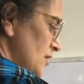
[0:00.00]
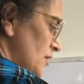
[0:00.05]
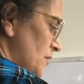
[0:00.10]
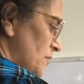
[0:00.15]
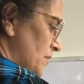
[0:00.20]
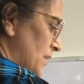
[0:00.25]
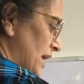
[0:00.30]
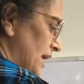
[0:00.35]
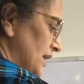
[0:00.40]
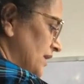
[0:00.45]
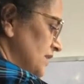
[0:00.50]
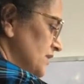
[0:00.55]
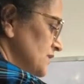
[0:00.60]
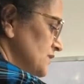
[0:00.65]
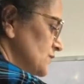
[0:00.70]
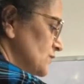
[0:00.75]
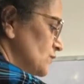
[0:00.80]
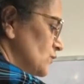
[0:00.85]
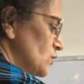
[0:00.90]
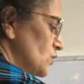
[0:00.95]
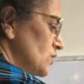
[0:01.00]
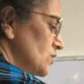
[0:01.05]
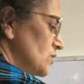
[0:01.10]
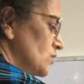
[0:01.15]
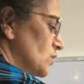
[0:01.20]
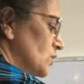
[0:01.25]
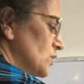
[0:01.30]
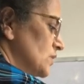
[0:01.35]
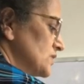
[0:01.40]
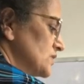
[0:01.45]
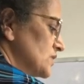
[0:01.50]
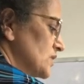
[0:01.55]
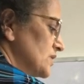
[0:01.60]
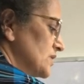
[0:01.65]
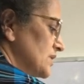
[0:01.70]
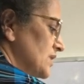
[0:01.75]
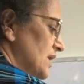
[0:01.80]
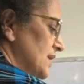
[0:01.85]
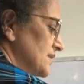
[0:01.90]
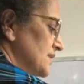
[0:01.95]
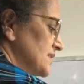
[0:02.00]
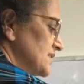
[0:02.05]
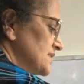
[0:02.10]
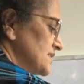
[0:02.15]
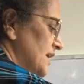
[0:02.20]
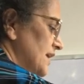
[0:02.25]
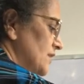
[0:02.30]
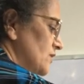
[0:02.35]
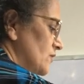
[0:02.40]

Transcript: Minus 4 goes on the other side